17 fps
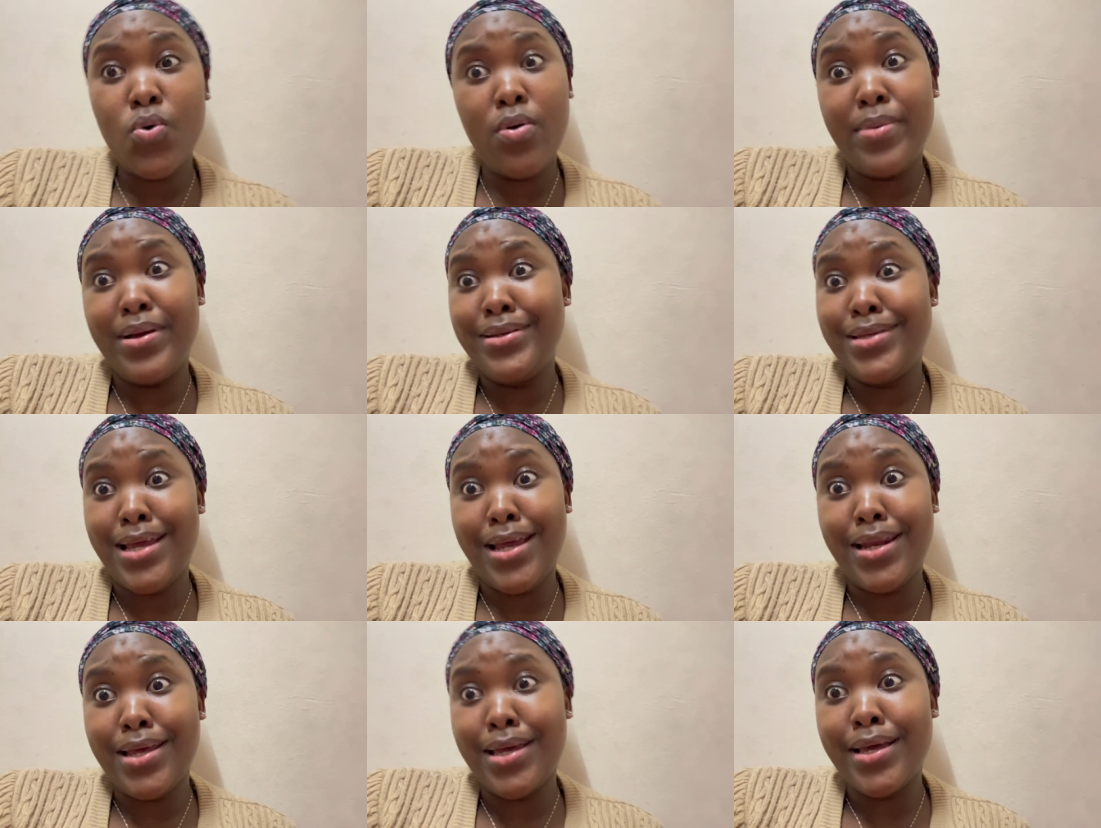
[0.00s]
about
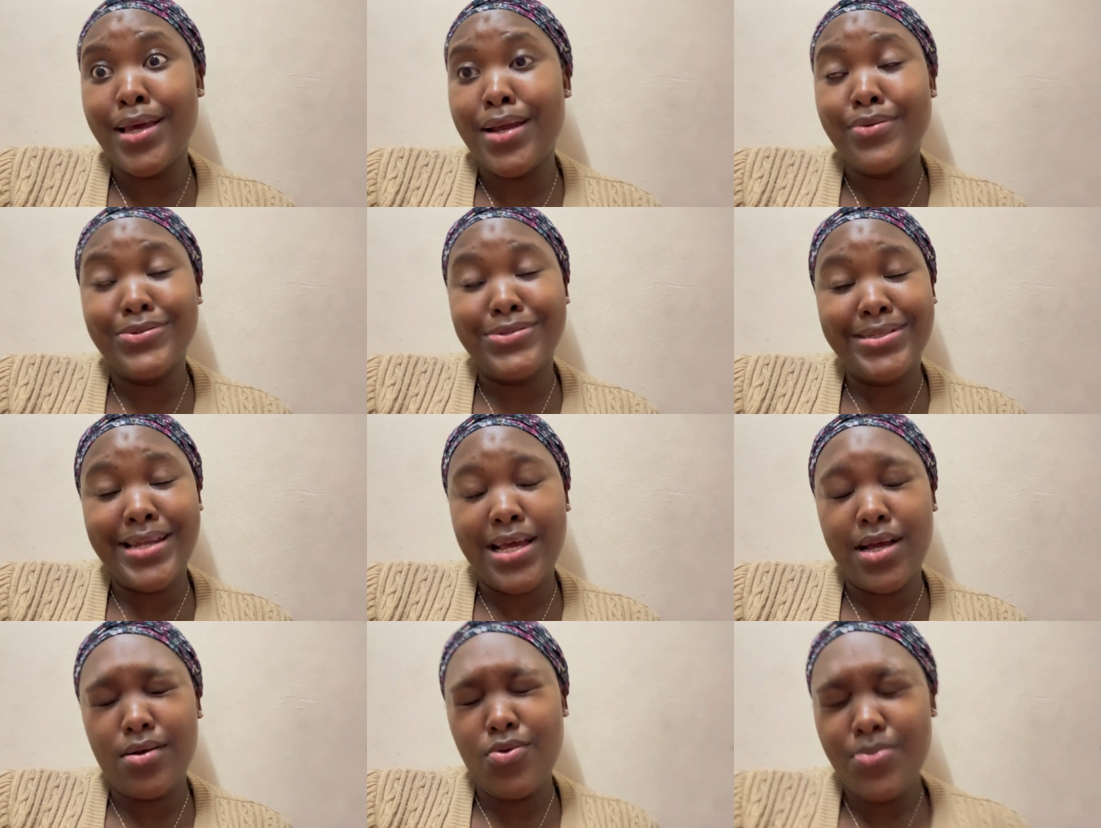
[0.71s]
dating and i was just
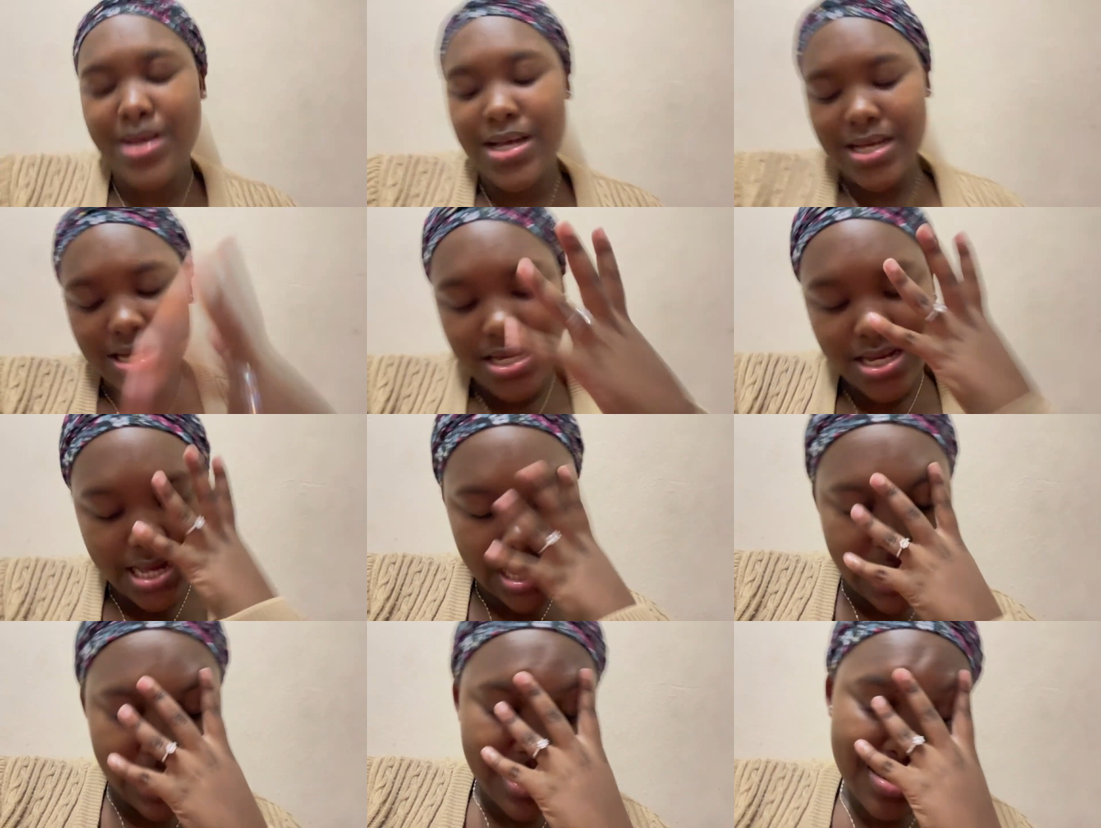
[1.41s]
like oh my
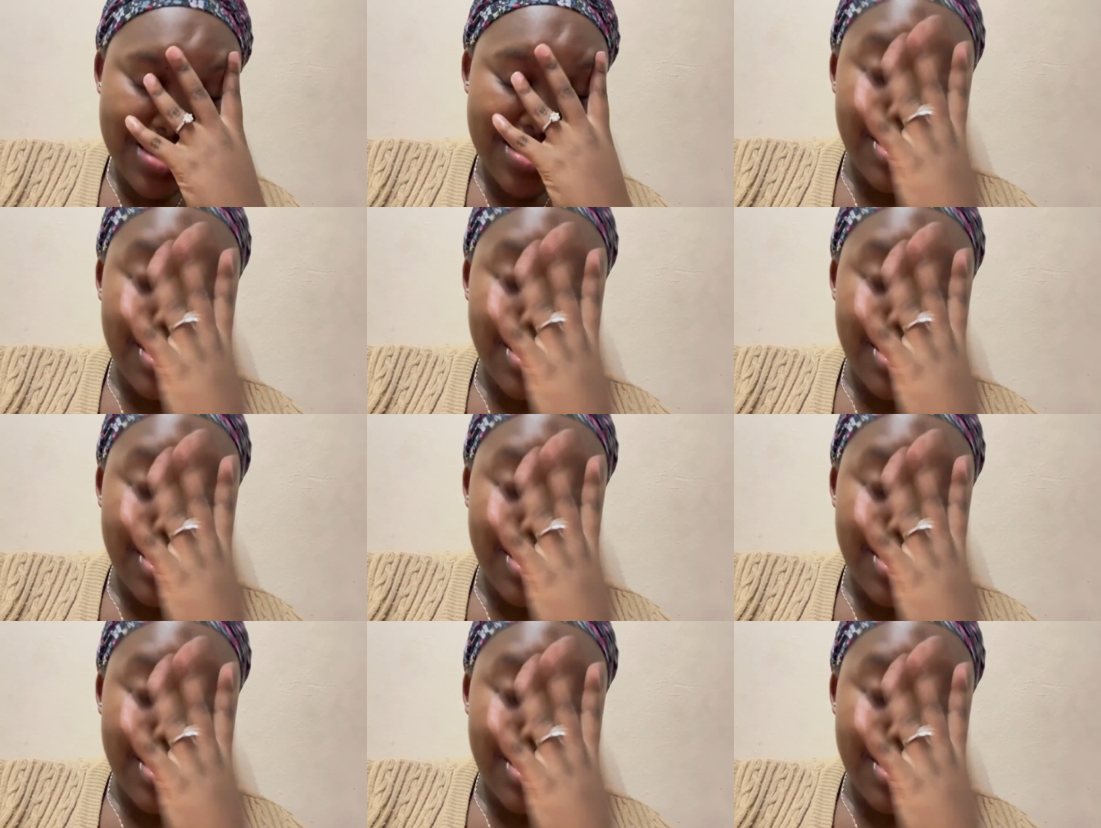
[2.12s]
god